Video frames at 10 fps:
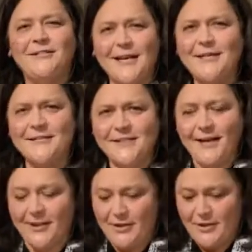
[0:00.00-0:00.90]
Take a
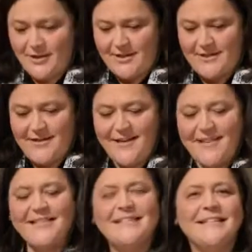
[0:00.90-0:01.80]
second look.
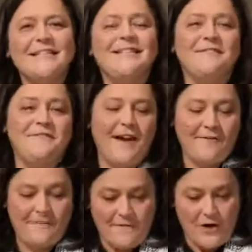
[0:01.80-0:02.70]
The
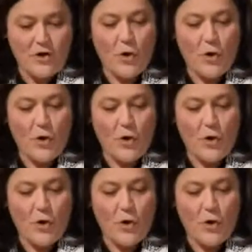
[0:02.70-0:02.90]
65-foot